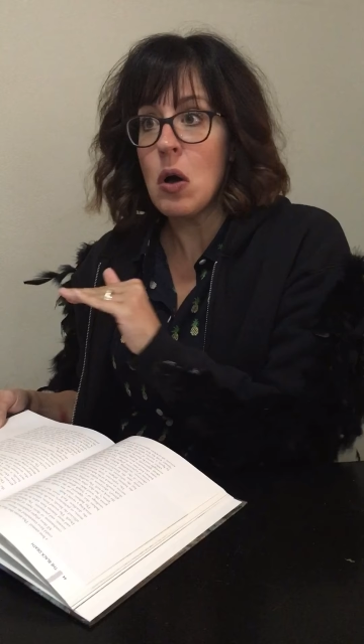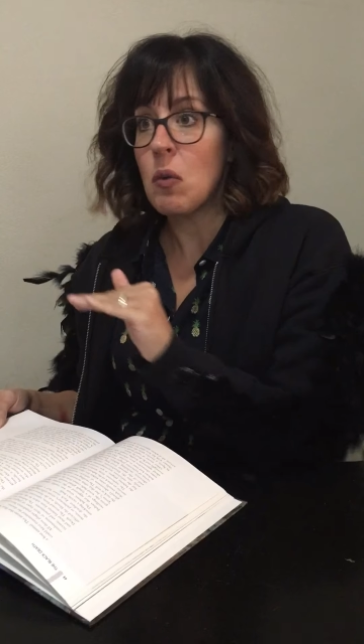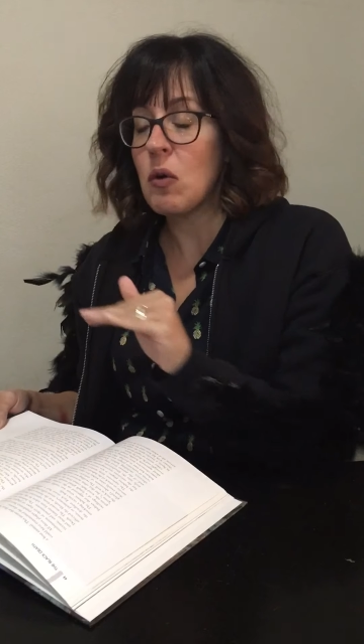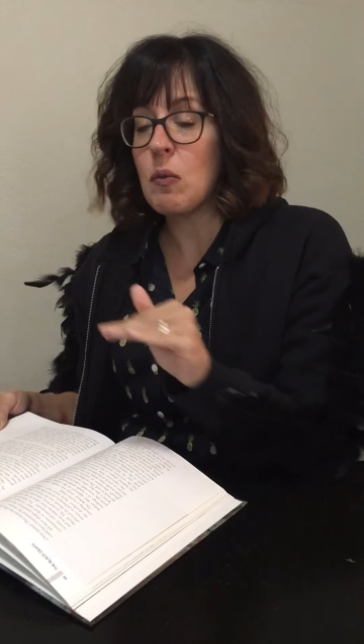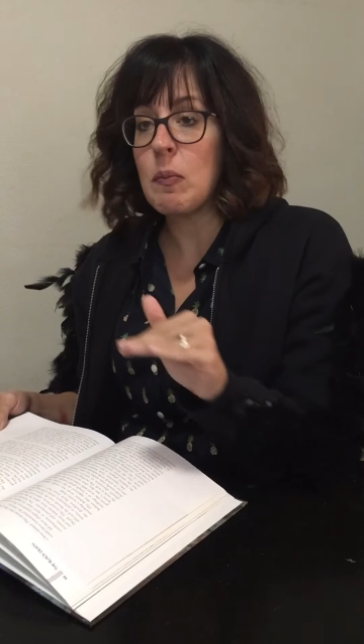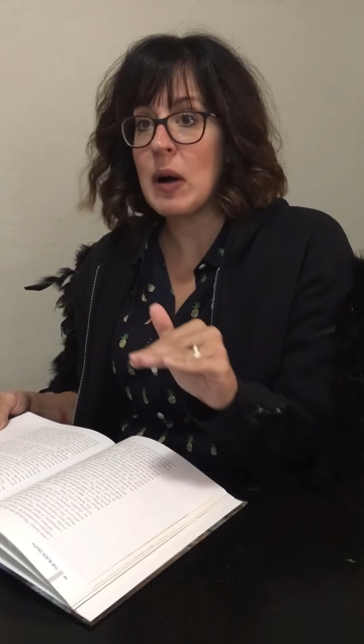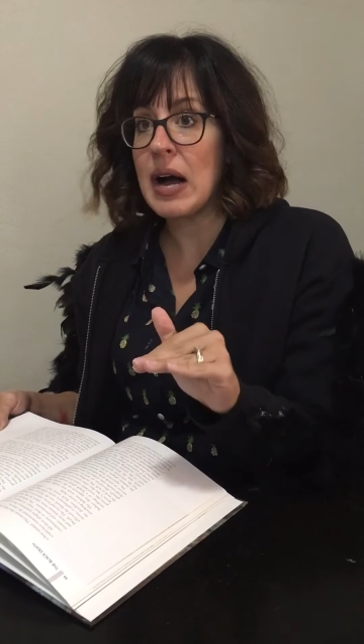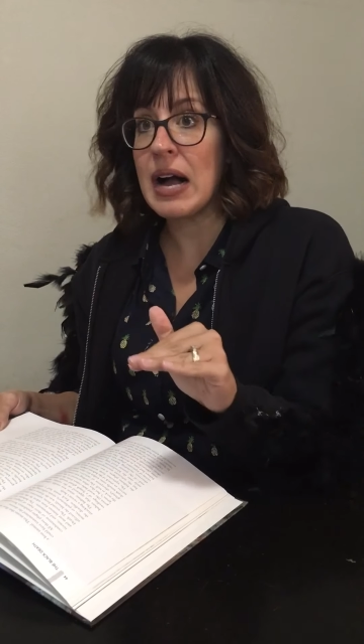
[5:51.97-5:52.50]

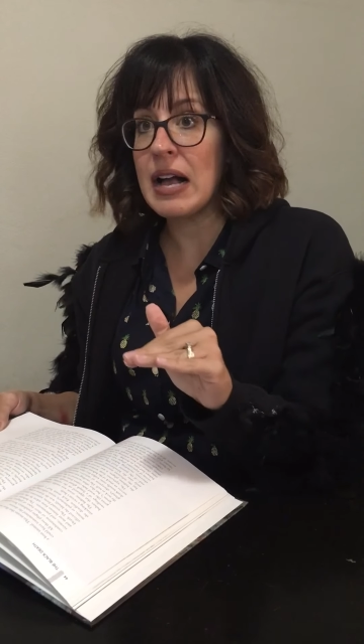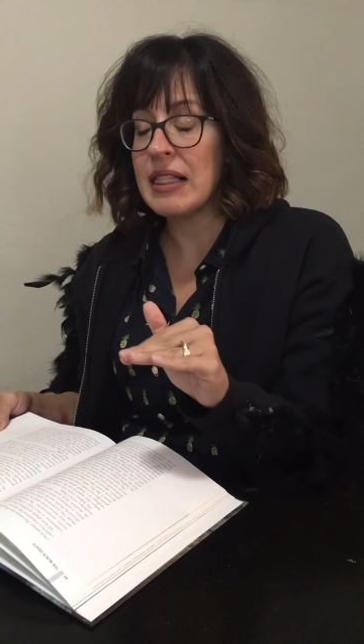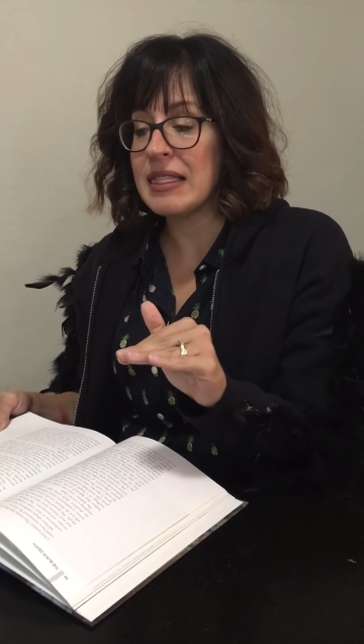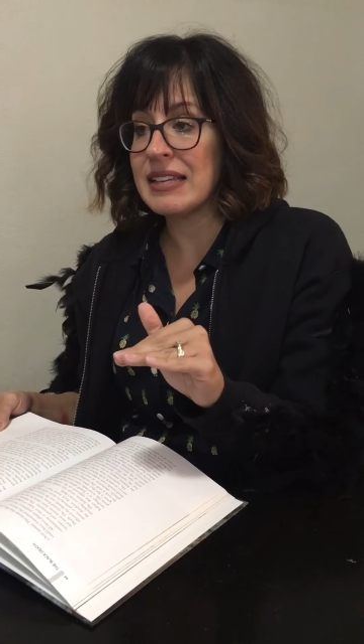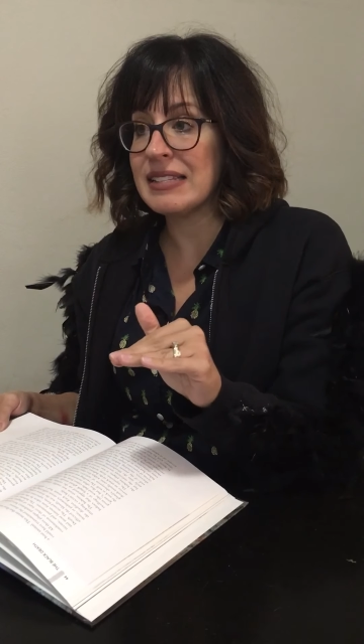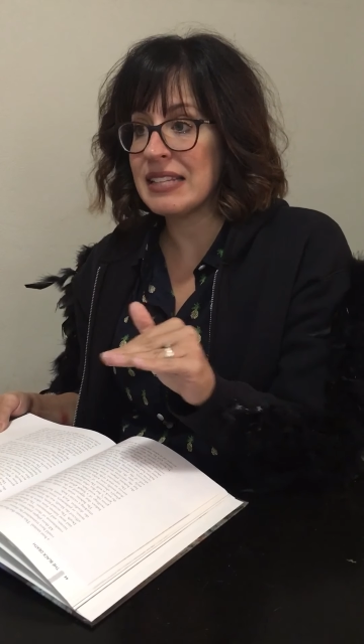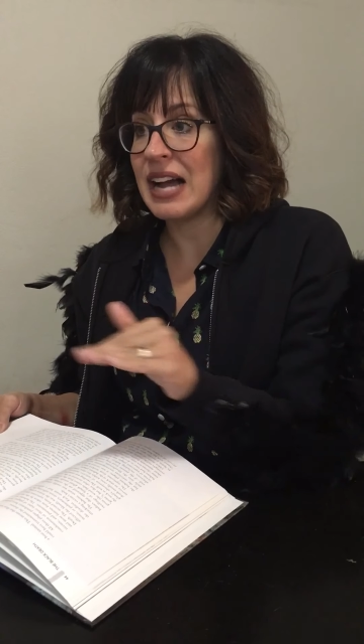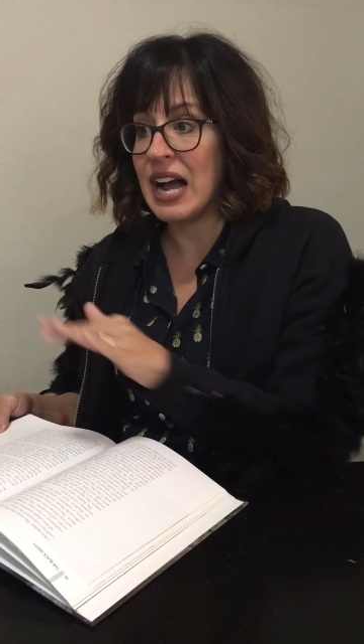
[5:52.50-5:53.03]
Well, by
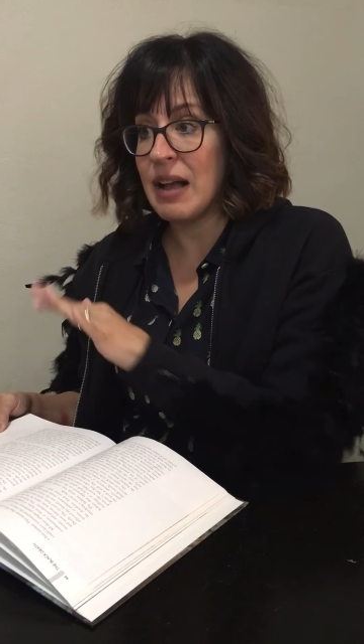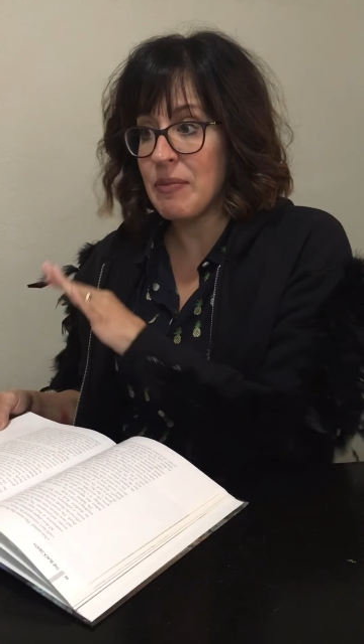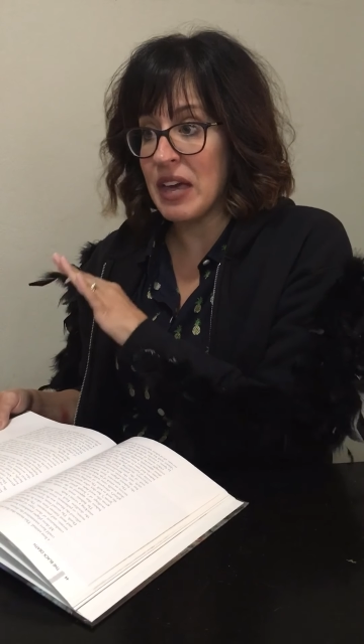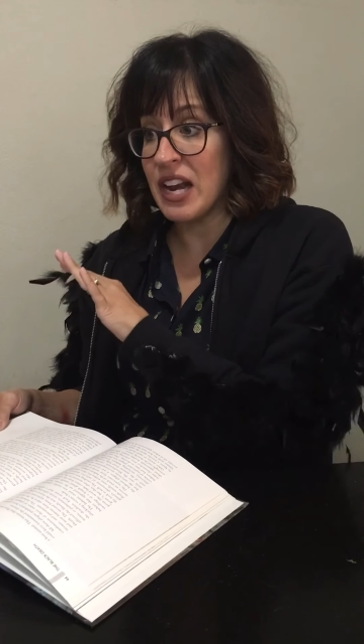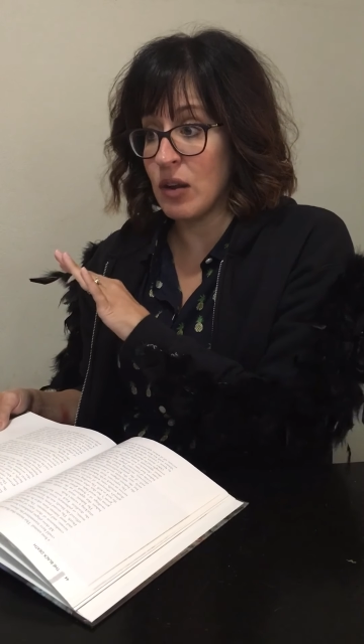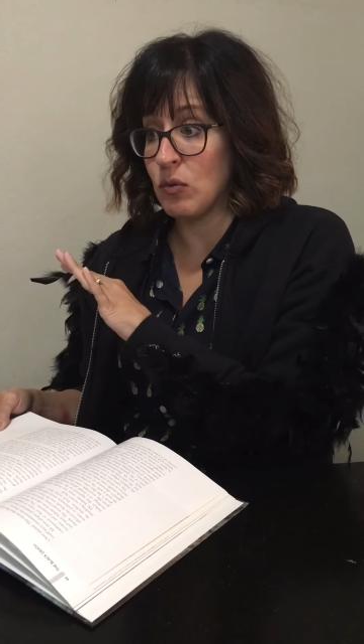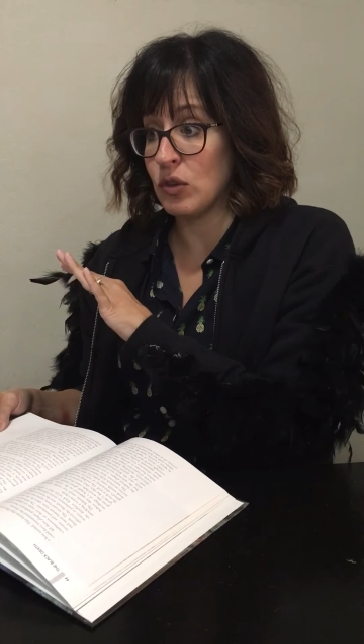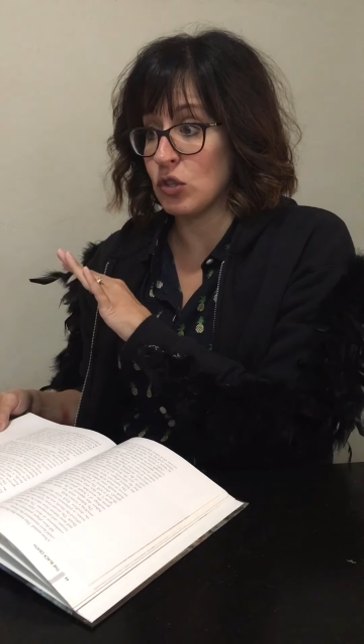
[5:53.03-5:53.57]
the time
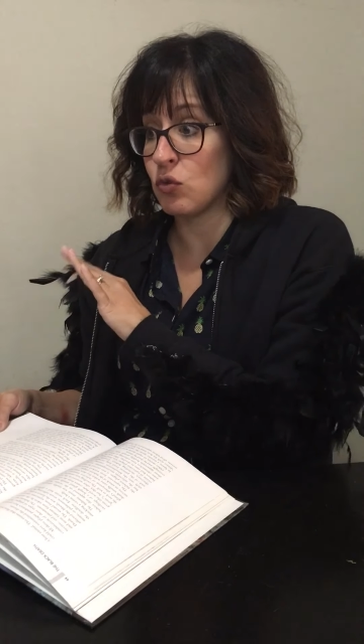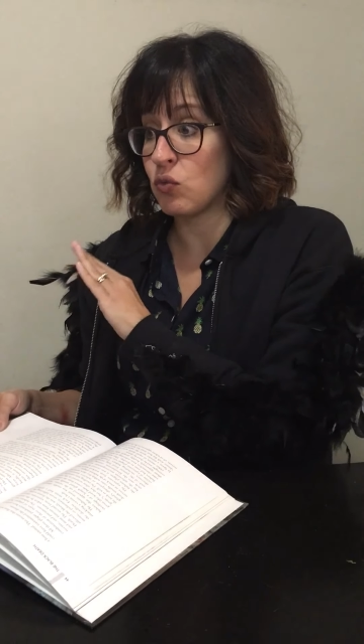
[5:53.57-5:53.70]
that it was